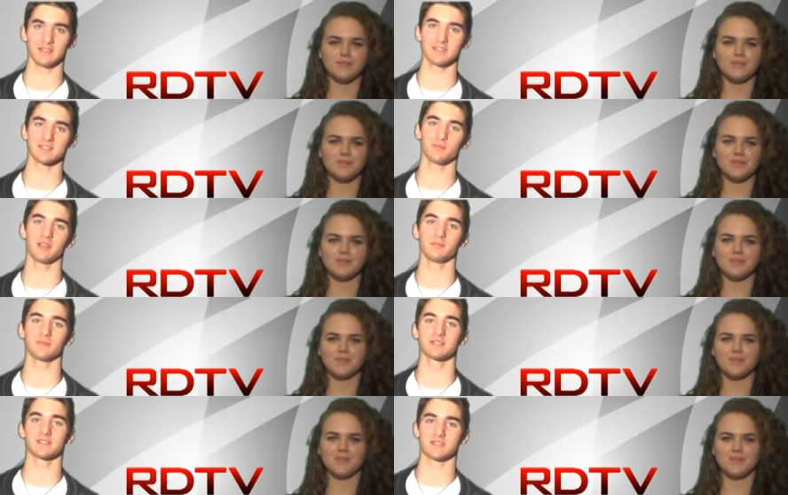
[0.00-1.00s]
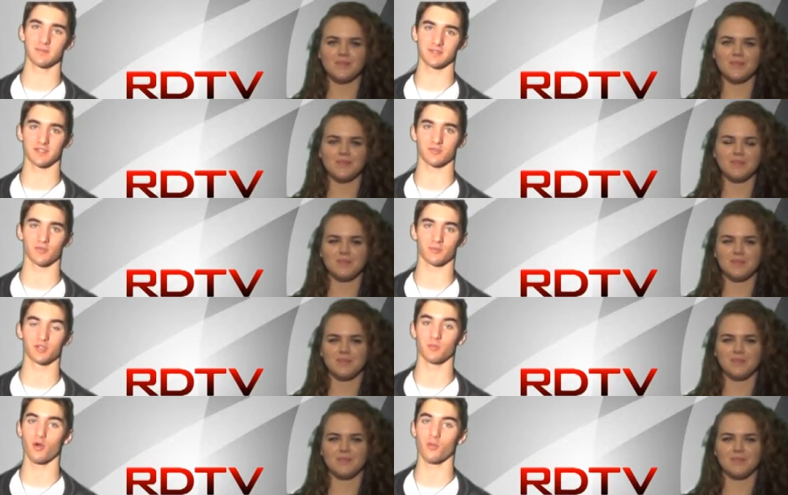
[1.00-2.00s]
Speaker 1: needs to meet in Mrs. Dempsey's room
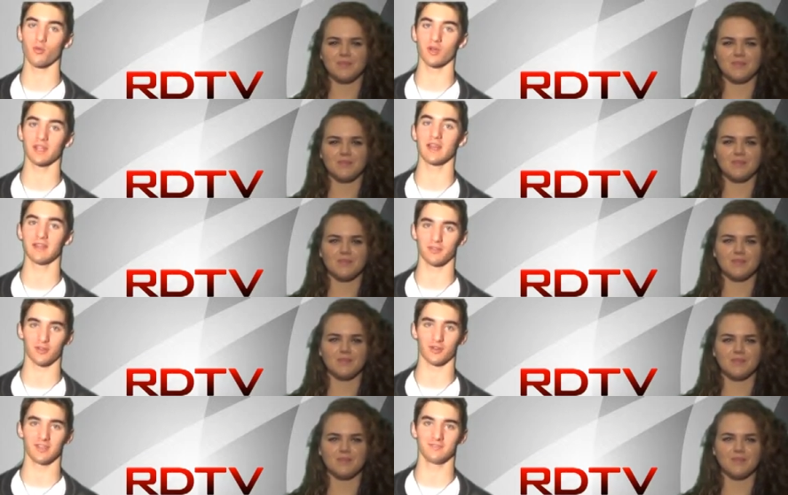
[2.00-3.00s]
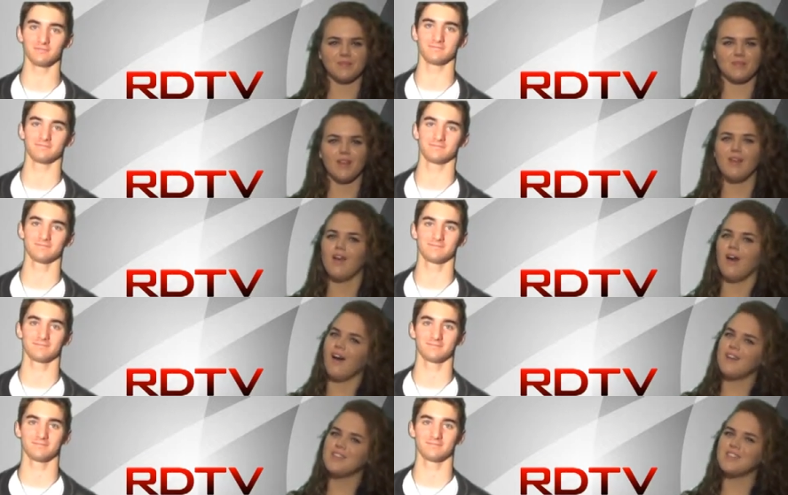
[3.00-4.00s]
tomorrow morning at 8.30.
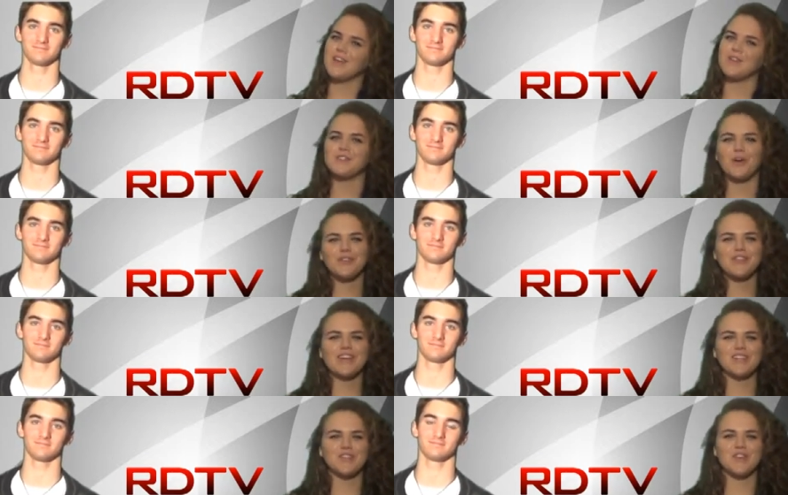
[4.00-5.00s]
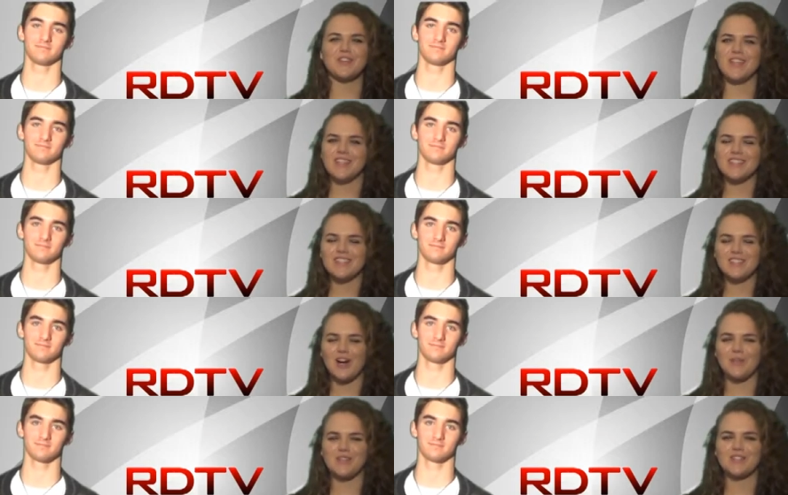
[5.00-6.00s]
Speaker 2: Also, don't forget to vote Darius
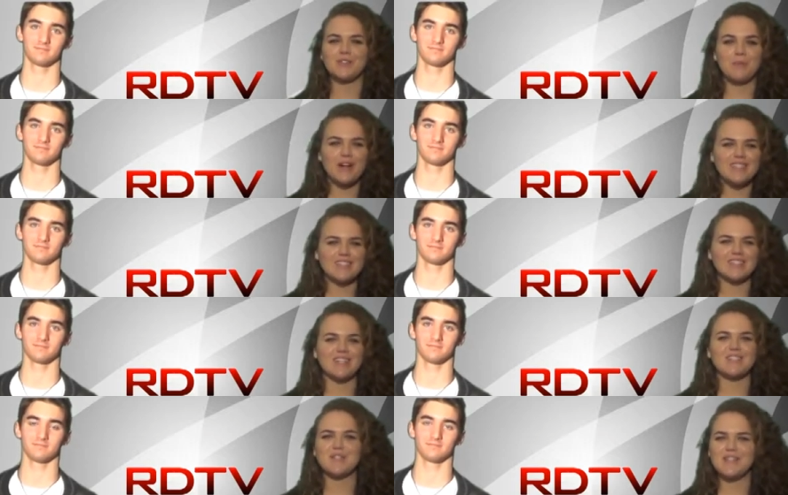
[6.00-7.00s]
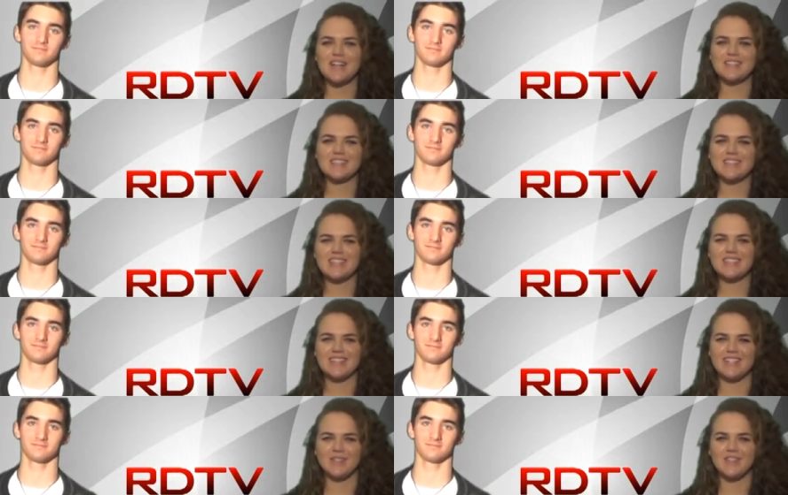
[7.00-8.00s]
Thomas for President
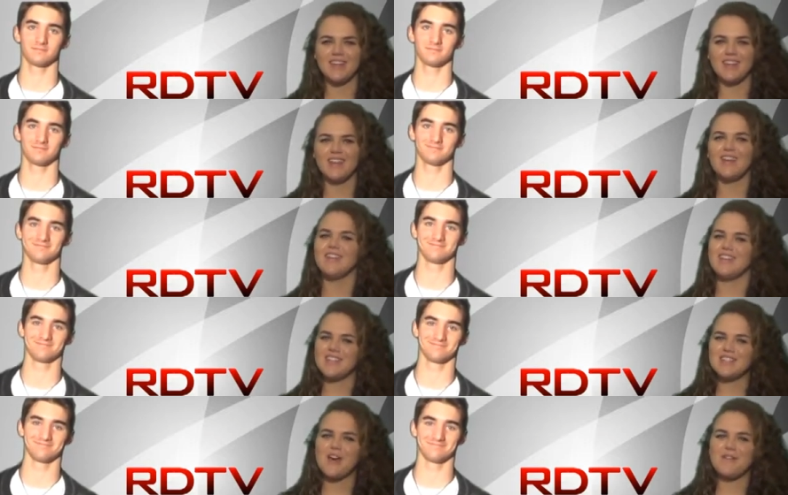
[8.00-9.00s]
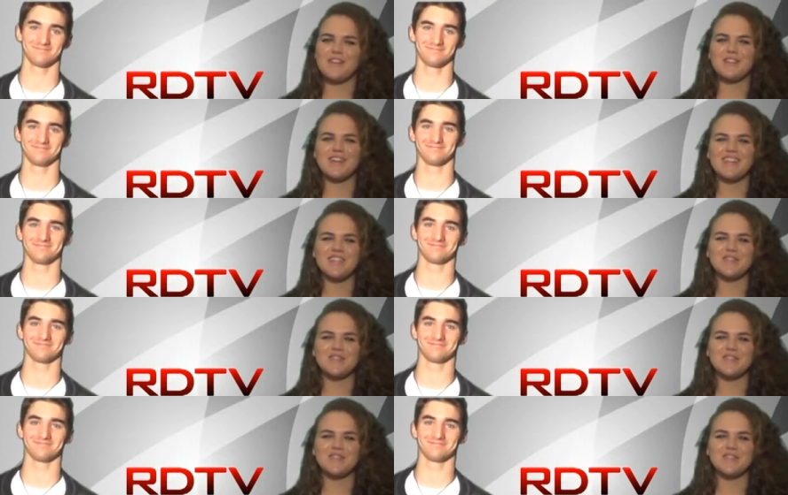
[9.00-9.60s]
2016 have 7 Your Red